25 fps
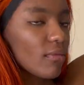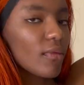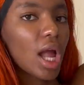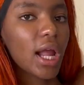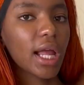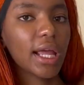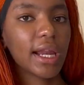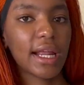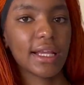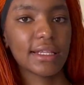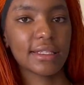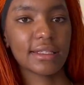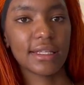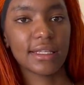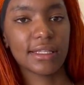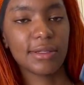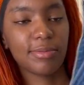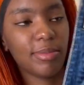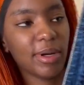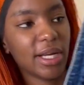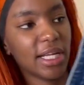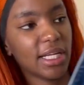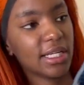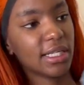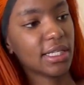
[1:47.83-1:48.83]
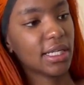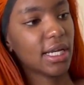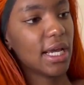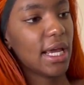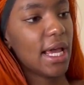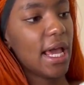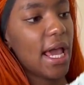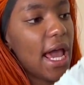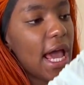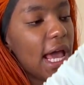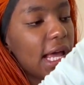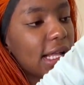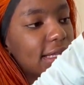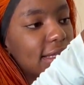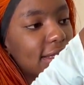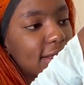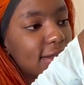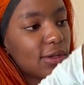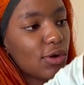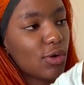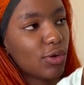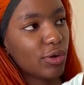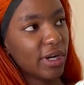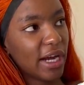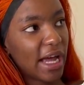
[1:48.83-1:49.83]
It has this split it's
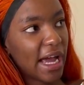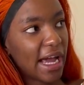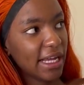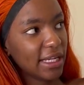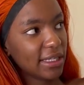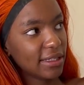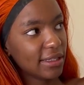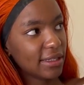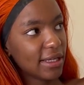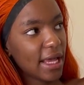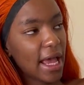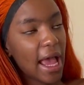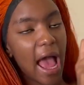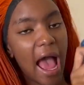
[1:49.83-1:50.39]
so nice